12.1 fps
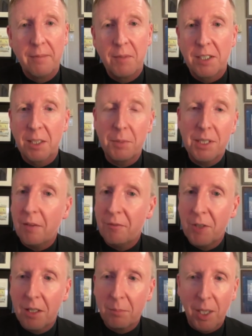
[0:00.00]
And something I've
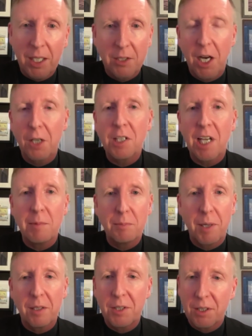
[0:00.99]
done my entire time in
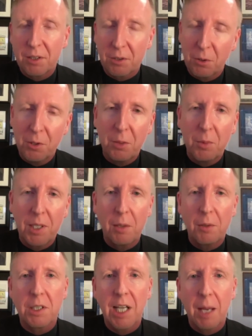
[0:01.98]
politics, including when I
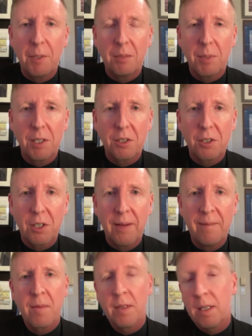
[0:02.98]
was a cabinet minister,
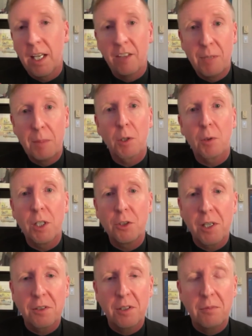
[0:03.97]
if people are
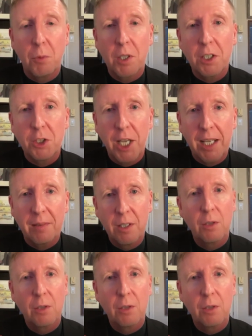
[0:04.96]
interested and want to chat,